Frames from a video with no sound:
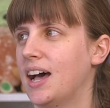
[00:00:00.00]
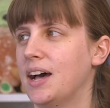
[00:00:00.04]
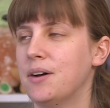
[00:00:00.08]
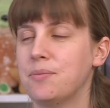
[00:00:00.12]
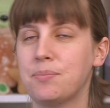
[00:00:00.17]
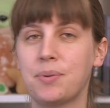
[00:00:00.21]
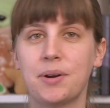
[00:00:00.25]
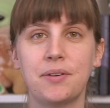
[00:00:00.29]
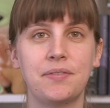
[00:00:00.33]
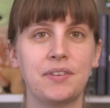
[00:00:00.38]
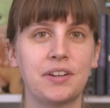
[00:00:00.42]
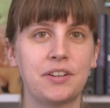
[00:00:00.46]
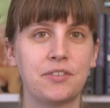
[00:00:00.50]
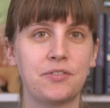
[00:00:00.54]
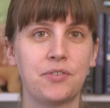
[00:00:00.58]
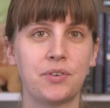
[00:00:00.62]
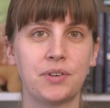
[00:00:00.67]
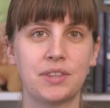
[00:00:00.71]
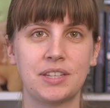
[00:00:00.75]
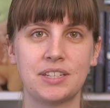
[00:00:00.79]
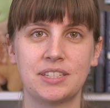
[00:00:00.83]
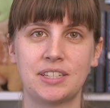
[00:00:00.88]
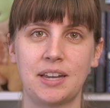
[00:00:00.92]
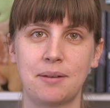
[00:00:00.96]
Perfect for
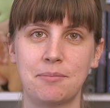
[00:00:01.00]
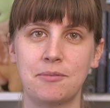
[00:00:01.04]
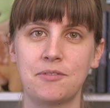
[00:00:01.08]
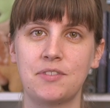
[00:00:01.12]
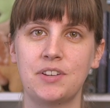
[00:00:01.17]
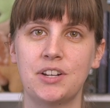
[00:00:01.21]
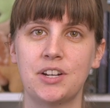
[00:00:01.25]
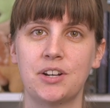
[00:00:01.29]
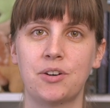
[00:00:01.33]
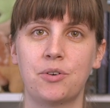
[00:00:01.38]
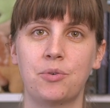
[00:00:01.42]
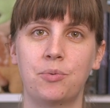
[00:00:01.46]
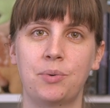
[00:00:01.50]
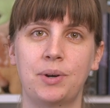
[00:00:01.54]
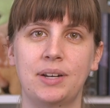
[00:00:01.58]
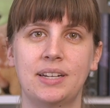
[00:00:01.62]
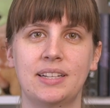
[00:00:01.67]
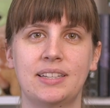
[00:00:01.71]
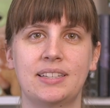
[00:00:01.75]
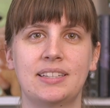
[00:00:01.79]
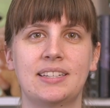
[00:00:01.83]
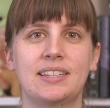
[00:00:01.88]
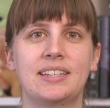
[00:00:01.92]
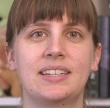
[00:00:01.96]
this time of year when
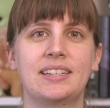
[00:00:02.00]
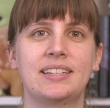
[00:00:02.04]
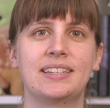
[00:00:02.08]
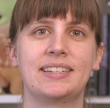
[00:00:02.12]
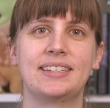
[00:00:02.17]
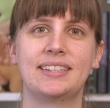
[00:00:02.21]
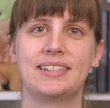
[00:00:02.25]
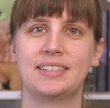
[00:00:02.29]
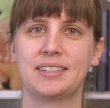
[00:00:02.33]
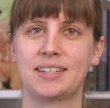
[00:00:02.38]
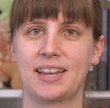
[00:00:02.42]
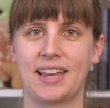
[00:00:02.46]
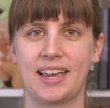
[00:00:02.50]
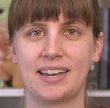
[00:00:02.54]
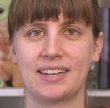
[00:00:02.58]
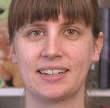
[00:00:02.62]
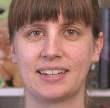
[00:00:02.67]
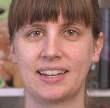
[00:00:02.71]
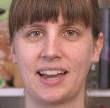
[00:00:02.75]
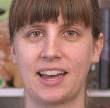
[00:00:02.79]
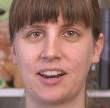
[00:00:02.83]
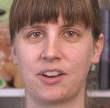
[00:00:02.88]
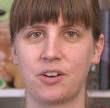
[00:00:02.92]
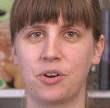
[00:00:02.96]
it's getting
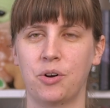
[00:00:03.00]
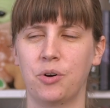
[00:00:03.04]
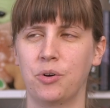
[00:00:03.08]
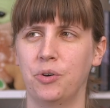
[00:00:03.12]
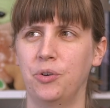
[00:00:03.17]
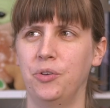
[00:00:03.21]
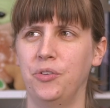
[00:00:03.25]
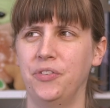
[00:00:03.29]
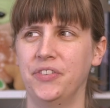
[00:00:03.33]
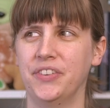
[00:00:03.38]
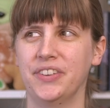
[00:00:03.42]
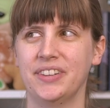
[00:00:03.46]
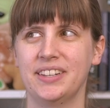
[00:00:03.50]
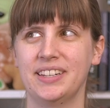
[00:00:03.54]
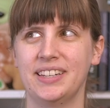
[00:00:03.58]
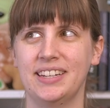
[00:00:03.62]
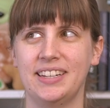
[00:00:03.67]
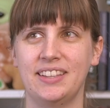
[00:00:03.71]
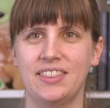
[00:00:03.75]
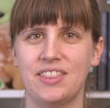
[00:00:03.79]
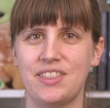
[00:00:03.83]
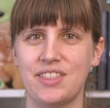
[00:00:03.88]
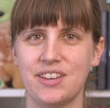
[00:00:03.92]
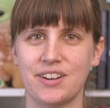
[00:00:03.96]
kind of cold.
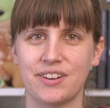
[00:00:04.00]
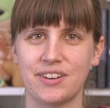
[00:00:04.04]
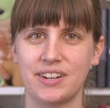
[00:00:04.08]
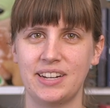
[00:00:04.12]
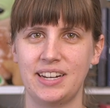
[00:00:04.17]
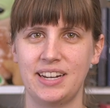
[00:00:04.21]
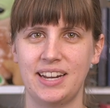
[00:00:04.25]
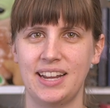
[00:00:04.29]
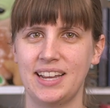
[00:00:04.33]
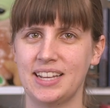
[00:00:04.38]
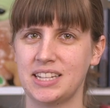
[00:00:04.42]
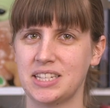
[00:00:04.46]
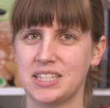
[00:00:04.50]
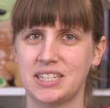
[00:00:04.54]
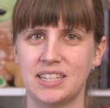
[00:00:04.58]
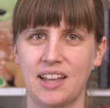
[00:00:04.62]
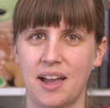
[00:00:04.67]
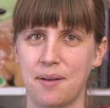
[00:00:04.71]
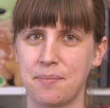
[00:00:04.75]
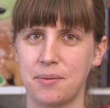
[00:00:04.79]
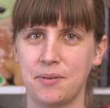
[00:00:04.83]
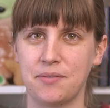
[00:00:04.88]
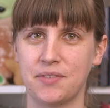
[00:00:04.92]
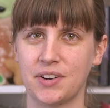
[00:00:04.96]
In theory, it's
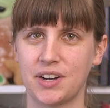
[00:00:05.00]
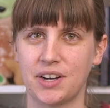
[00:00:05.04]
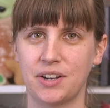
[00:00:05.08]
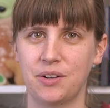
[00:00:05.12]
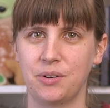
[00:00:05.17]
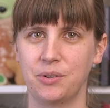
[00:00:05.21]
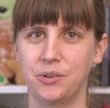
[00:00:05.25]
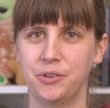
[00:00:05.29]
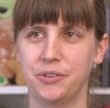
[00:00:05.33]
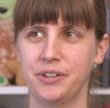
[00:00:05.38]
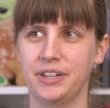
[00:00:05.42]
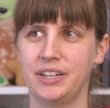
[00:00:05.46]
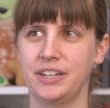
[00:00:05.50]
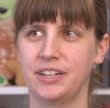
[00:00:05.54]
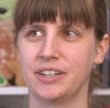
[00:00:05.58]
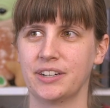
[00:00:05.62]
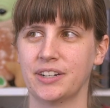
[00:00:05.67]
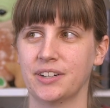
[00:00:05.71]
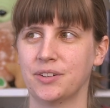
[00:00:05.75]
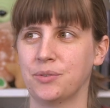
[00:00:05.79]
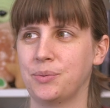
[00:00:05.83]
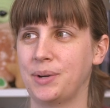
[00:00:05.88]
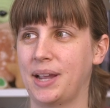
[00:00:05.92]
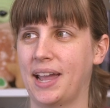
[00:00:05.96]
not been very cold
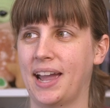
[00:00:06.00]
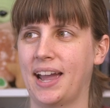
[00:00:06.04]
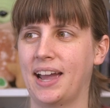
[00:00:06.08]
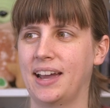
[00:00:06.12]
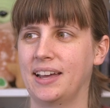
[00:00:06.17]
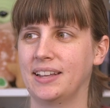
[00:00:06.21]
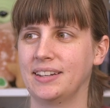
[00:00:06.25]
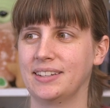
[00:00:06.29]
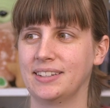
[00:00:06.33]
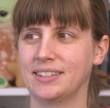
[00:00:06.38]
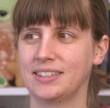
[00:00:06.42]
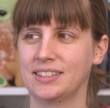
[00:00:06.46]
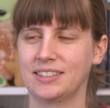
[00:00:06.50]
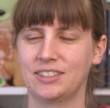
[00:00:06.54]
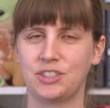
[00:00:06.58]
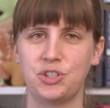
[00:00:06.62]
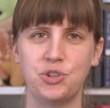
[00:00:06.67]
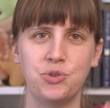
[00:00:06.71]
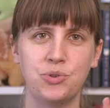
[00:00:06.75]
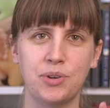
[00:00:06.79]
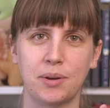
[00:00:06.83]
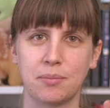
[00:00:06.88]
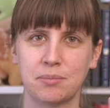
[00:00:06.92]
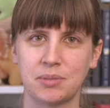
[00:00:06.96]
here. We had
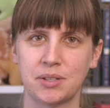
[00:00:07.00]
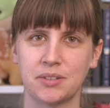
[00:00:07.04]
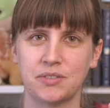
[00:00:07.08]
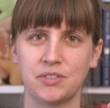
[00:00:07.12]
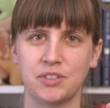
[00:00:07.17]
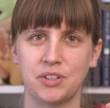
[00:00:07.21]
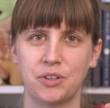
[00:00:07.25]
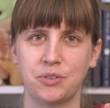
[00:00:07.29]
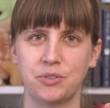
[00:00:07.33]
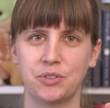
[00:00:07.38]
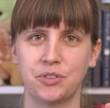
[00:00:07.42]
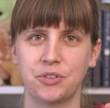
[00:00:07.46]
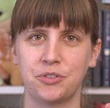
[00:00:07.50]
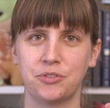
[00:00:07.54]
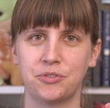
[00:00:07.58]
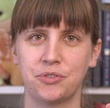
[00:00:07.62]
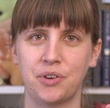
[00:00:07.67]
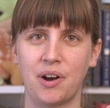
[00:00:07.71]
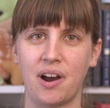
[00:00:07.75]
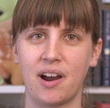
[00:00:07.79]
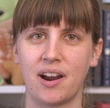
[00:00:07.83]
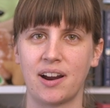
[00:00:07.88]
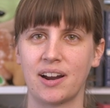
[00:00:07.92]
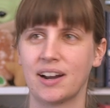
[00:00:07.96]
2 dumps of snow so
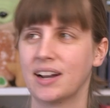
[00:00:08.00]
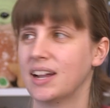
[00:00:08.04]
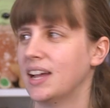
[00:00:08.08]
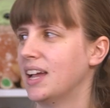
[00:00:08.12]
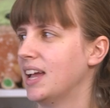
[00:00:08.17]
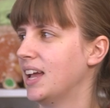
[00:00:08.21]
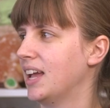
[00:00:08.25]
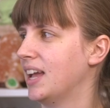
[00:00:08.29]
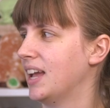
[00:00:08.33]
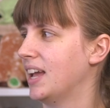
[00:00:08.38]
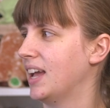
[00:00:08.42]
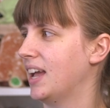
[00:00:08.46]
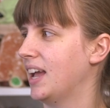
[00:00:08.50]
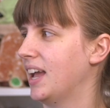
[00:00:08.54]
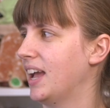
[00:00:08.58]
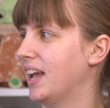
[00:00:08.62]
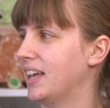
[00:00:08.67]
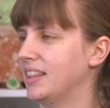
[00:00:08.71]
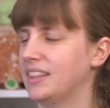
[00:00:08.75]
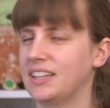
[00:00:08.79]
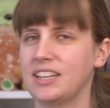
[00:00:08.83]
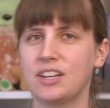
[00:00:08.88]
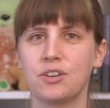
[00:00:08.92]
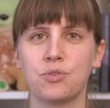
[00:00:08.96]
far,
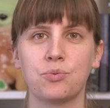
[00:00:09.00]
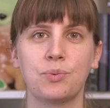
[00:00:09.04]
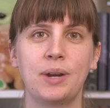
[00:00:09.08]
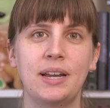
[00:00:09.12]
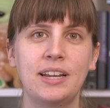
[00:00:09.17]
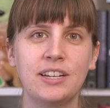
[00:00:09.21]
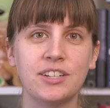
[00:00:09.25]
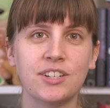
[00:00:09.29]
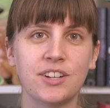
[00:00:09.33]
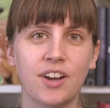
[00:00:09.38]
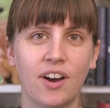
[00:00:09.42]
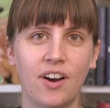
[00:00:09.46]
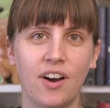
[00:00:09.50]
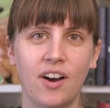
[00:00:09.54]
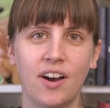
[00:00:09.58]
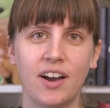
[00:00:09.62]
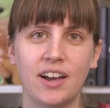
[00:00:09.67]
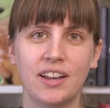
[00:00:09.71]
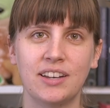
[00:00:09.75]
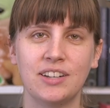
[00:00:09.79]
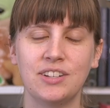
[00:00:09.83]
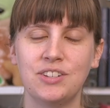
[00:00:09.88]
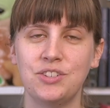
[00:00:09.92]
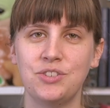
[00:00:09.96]
and then it rained
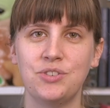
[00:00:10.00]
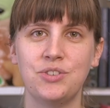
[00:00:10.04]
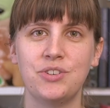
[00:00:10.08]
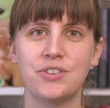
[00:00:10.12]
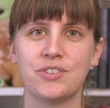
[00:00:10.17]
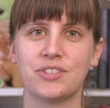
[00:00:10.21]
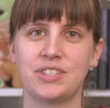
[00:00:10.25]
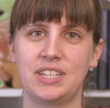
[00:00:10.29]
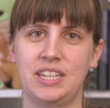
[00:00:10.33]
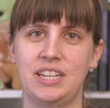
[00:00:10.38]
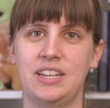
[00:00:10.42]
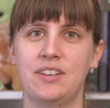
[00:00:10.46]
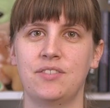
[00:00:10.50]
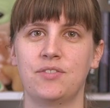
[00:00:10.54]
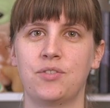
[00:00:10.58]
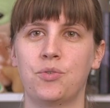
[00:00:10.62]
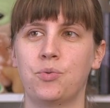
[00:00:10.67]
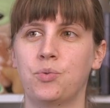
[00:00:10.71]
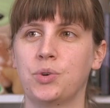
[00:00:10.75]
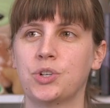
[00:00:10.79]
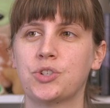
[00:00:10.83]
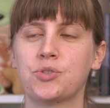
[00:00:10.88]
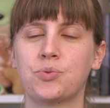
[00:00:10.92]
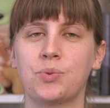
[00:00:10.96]
on New Year's Eve,
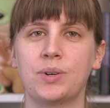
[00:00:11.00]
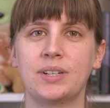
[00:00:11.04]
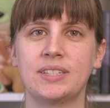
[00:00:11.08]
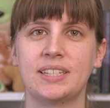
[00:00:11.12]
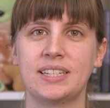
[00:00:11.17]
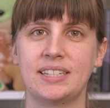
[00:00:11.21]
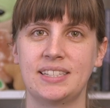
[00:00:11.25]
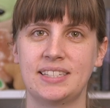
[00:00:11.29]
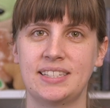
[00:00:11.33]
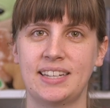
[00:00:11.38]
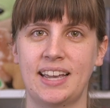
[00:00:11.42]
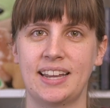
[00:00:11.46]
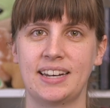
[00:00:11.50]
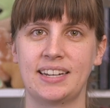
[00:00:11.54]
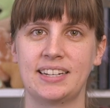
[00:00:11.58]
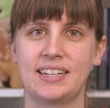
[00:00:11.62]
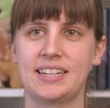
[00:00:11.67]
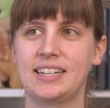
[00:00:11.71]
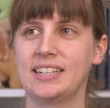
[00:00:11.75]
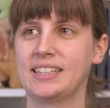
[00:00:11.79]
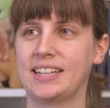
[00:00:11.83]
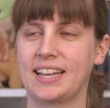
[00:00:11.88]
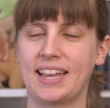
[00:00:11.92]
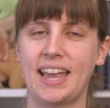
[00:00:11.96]
which was insanity.
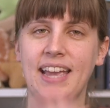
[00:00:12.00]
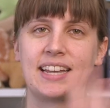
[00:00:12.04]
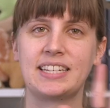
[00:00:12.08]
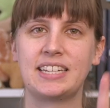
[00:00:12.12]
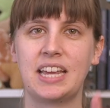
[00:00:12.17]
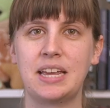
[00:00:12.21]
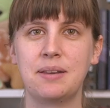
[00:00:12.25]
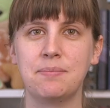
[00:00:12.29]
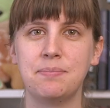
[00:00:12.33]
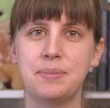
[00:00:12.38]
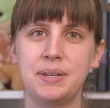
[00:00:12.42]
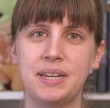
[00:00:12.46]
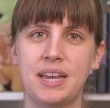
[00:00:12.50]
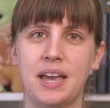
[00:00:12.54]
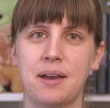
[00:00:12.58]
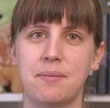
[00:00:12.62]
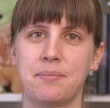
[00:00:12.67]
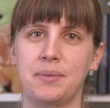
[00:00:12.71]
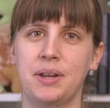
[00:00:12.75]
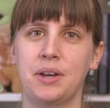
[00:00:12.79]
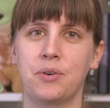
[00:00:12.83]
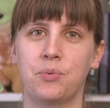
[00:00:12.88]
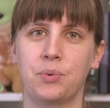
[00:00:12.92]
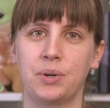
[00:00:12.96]
Like at 10 p.m.
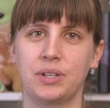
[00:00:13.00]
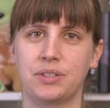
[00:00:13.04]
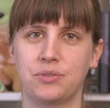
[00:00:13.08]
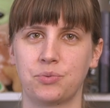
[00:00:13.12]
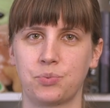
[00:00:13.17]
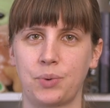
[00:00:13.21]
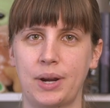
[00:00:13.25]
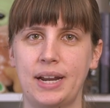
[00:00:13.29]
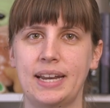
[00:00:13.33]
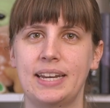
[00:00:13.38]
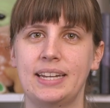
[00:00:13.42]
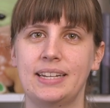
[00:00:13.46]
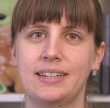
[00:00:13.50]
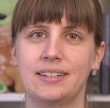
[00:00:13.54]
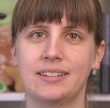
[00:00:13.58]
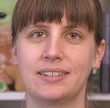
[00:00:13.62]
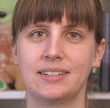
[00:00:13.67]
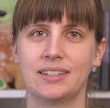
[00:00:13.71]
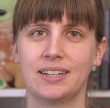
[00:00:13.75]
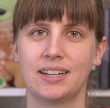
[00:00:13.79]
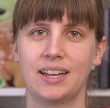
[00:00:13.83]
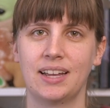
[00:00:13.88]
it was raining.